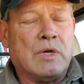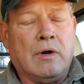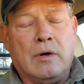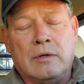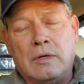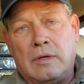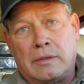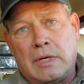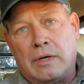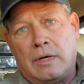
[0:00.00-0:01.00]

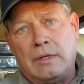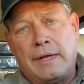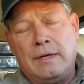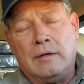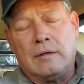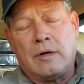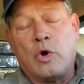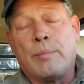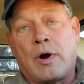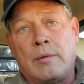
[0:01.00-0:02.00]
a
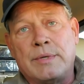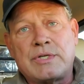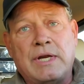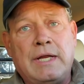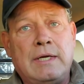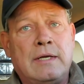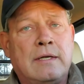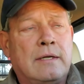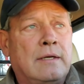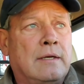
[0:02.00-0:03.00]
Hobart machine,
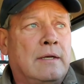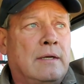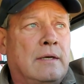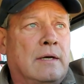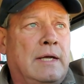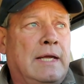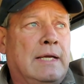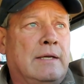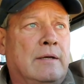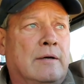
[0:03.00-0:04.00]

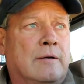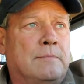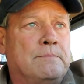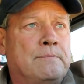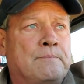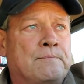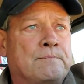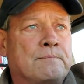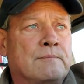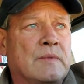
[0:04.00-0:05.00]
and
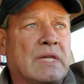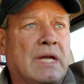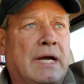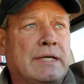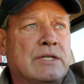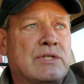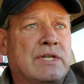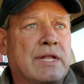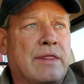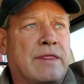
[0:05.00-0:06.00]
I just
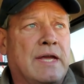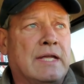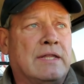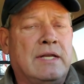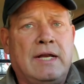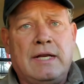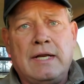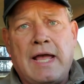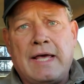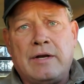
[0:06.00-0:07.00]
didn't think that it
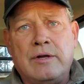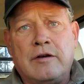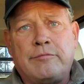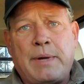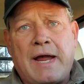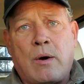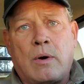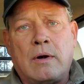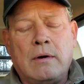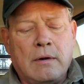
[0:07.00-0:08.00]
had enough
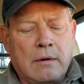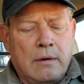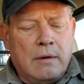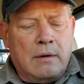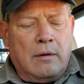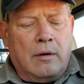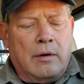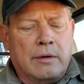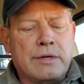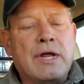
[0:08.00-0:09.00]
power,
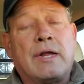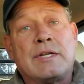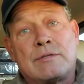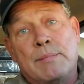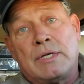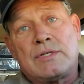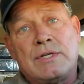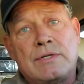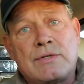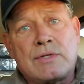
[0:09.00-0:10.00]
not as much
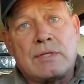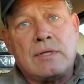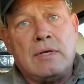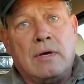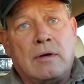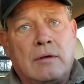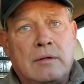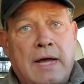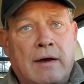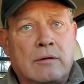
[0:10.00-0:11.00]
as
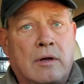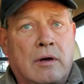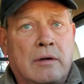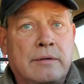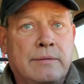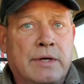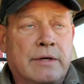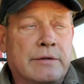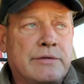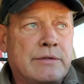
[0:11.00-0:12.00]
the Outlaw
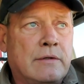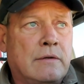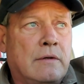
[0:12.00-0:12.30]
does.